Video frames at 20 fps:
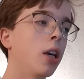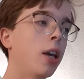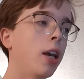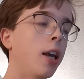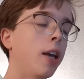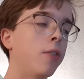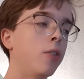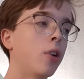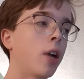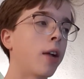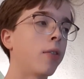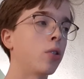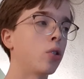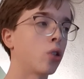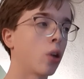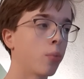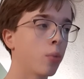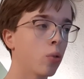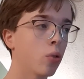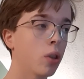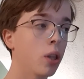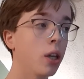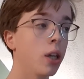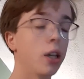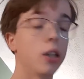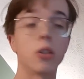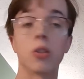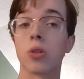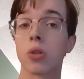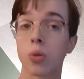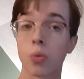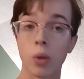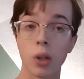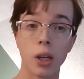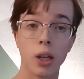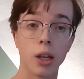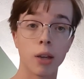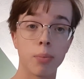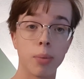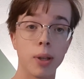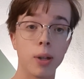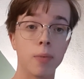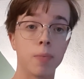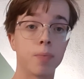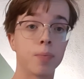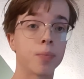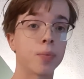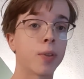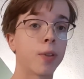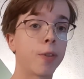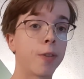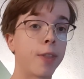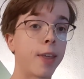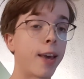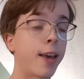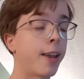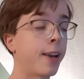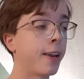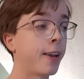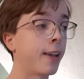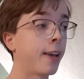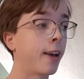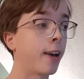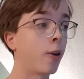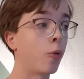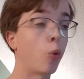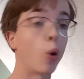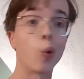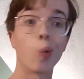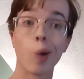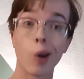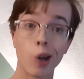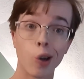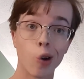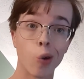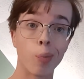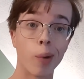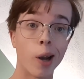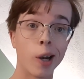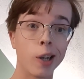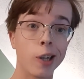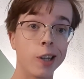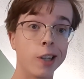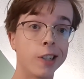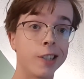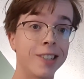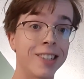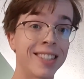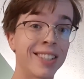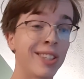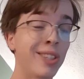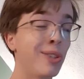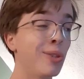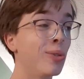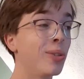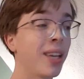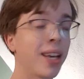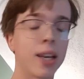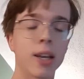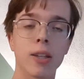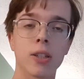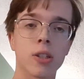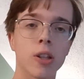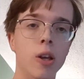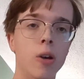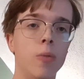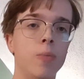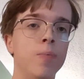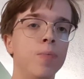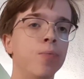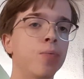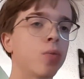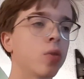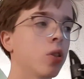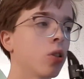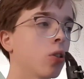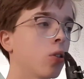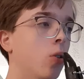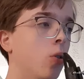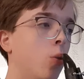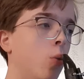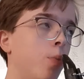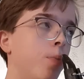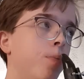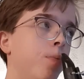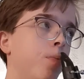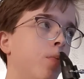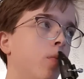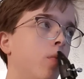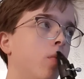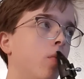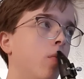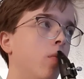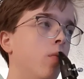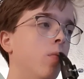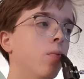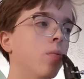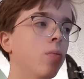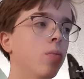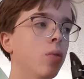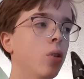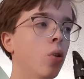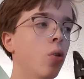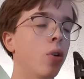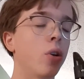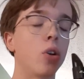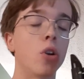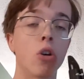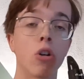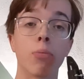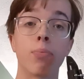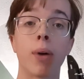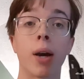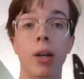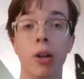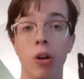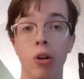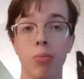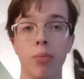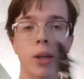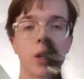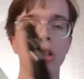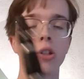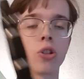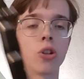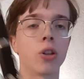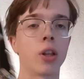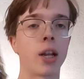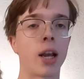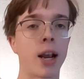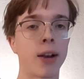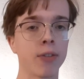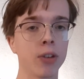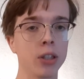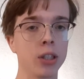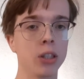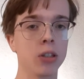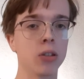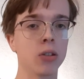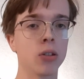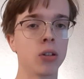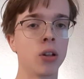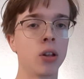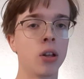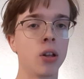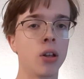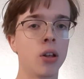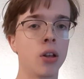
If you're having trouble with it and you're squeaking a bit, then one way to go about it is just to take it slow. So going note by note, making sure that every single